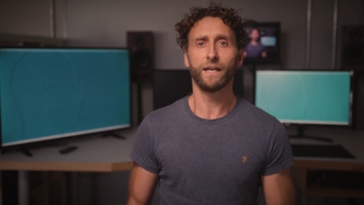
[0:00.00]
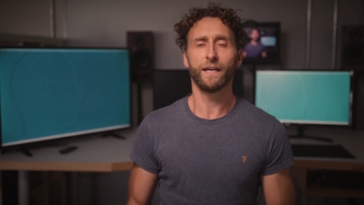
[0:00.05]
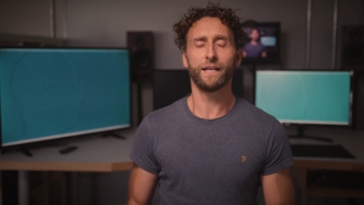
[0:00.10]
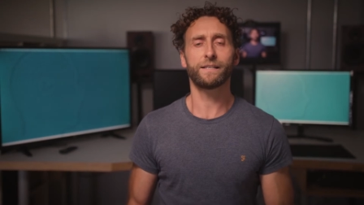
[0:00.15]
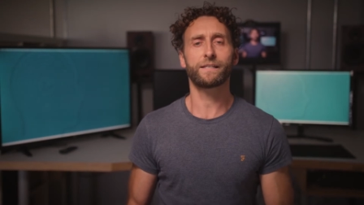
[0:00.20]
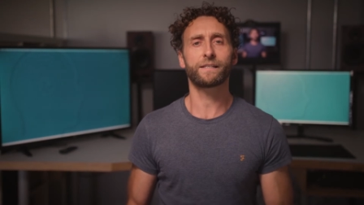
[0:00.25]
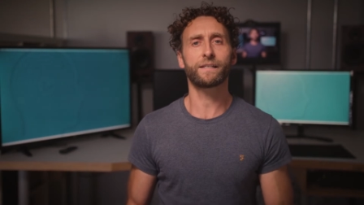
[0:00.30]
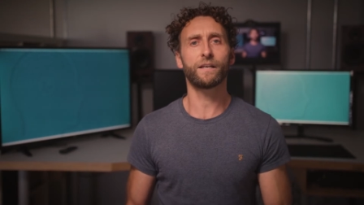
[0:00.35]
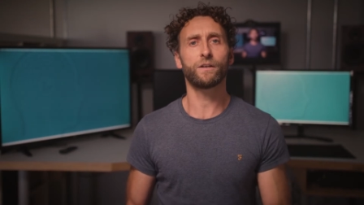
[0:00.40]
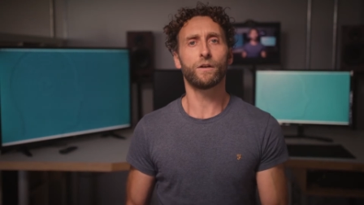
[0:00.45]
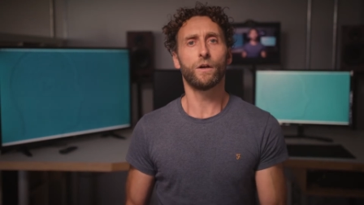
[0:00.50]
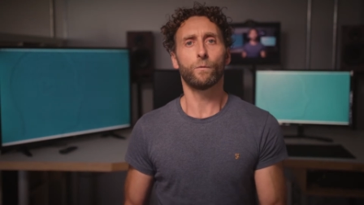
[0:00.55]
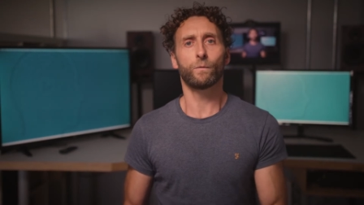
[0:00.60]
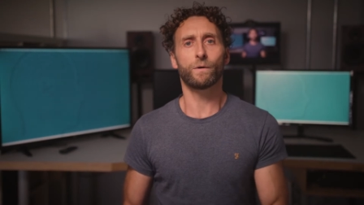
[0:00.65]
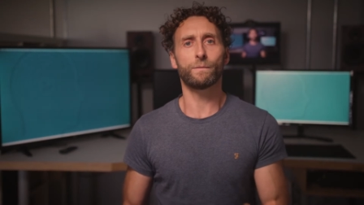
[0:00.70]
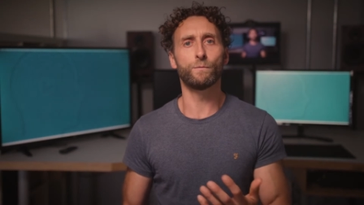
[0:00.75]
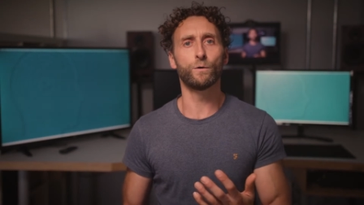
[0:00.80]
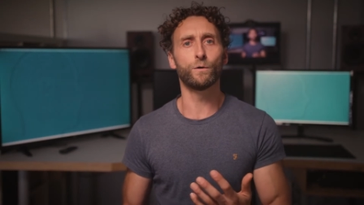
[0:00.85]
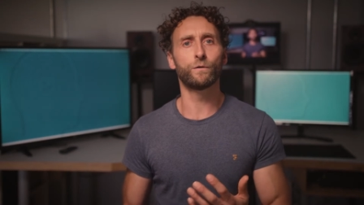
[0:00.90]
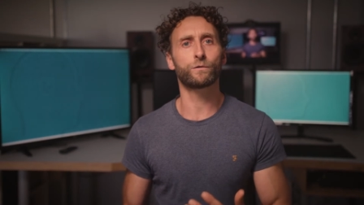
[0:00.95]
Instead,
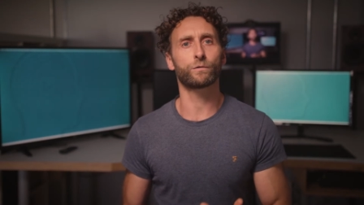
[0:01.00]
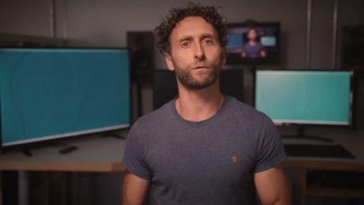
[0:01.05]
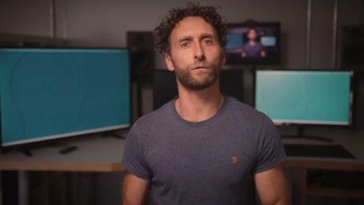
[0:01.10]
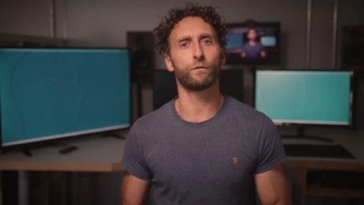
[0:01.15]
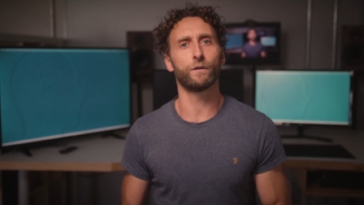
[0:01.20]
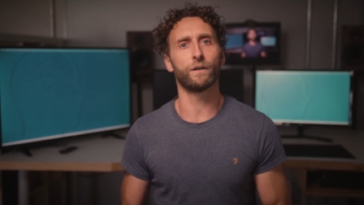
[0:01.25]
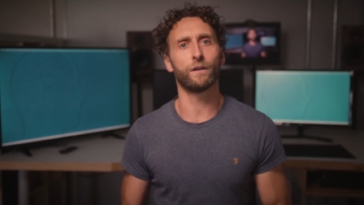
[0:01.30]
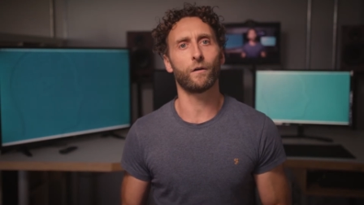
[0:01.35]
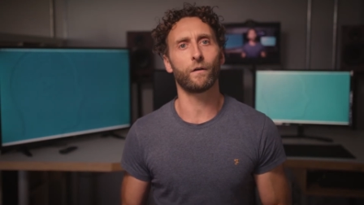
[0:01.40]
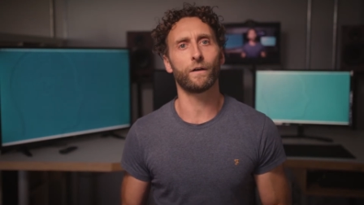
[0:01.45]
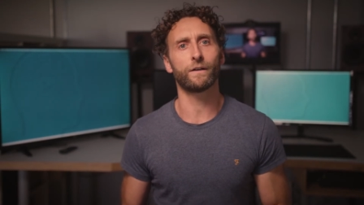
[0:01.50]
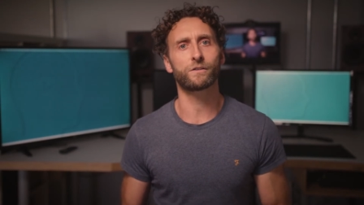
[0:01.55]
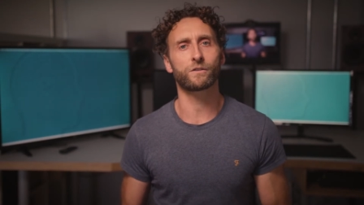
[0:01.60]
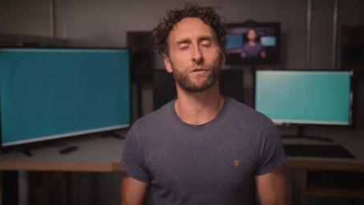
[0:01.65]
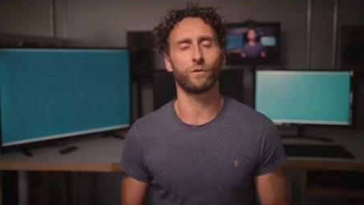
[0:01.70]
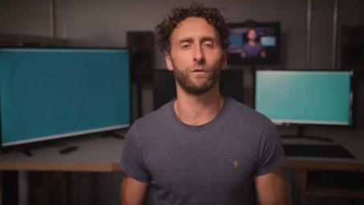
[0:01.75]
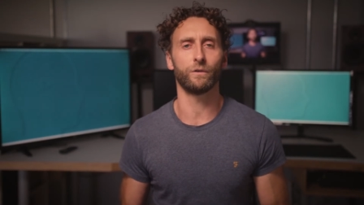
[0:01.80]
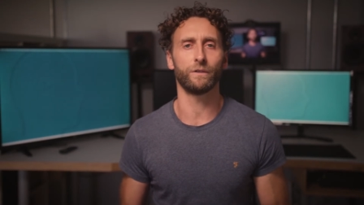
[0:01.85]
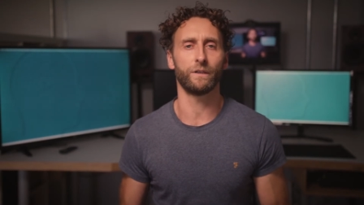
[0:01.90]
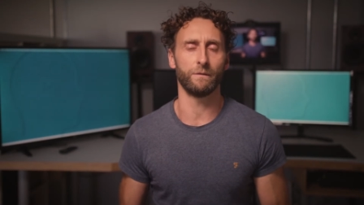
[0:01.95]
we move to a reliance
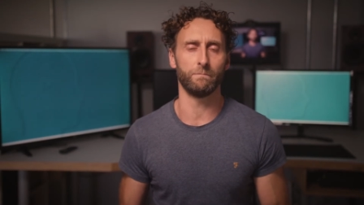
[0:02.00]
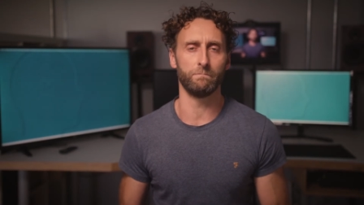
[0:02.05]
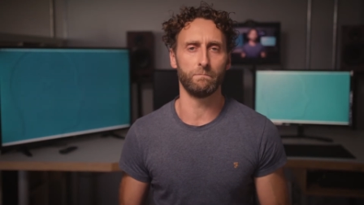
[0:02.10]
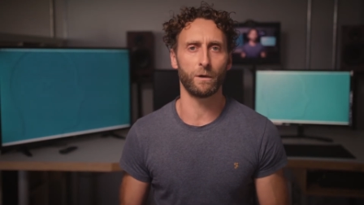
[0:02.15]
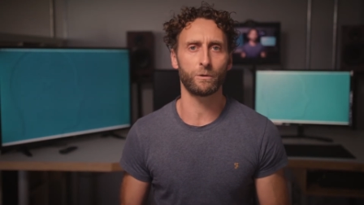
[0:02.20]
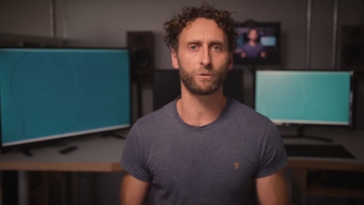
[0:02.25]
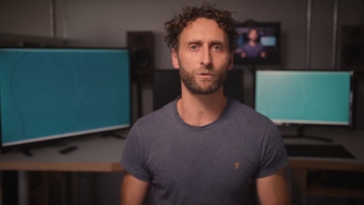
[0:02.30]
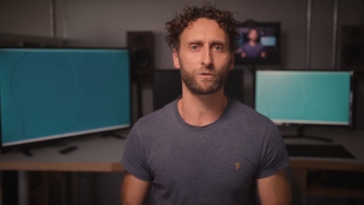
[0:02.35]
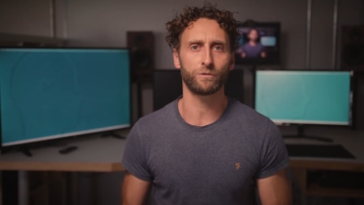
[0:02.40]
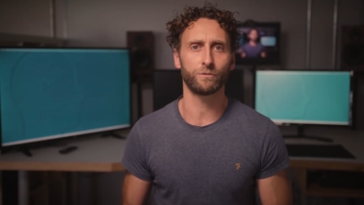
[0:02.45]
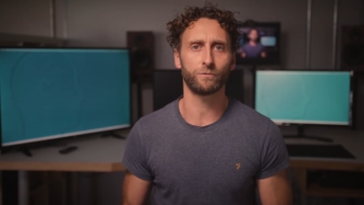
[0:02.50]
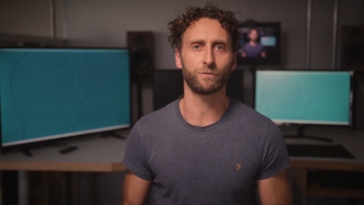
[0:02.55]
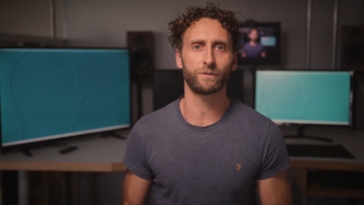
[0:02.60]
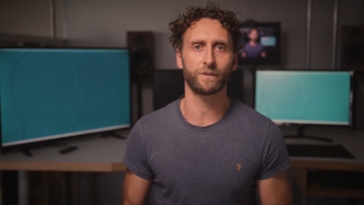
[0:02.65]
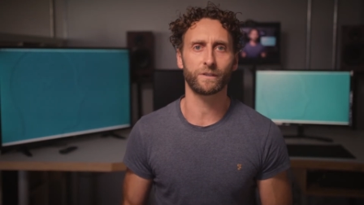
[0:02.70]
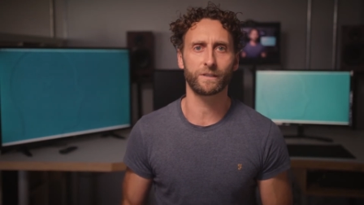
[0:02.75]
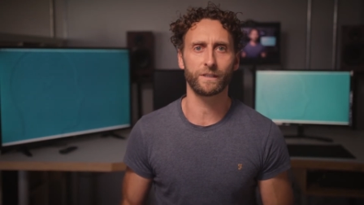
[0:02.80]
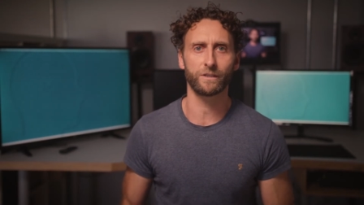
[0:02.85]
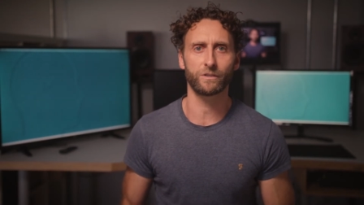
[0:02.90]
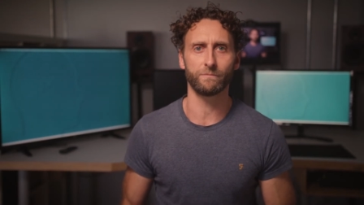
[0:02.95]
on emotional
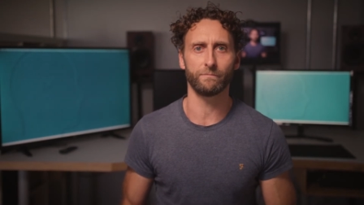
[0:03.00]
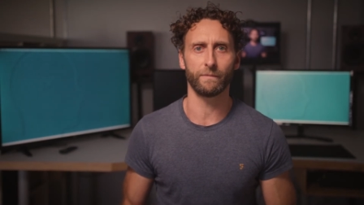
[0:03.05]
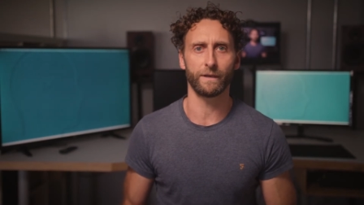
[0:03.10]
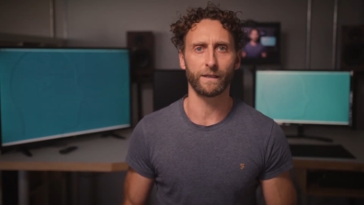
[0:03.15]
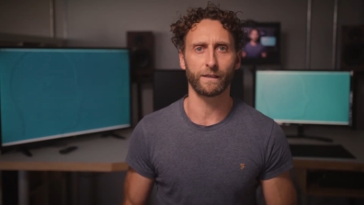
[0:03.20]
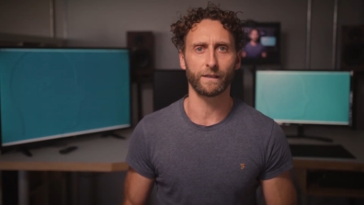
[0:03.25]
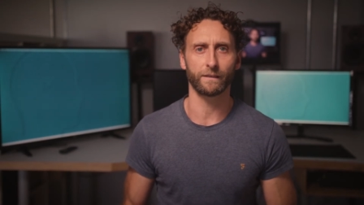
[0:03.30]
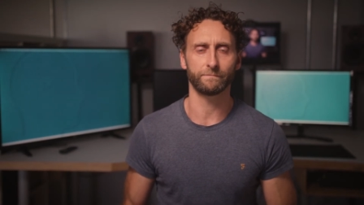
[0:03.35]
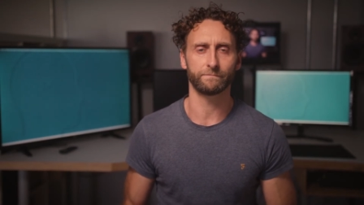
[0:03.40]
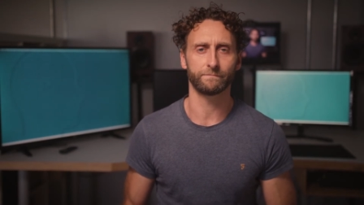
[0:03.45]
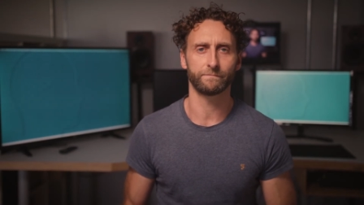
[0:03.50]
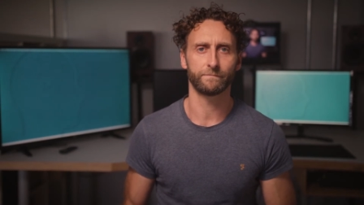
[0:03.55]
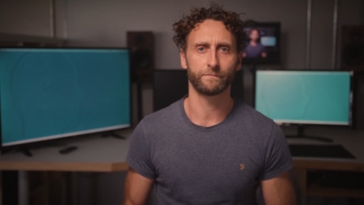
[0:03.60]
decision making.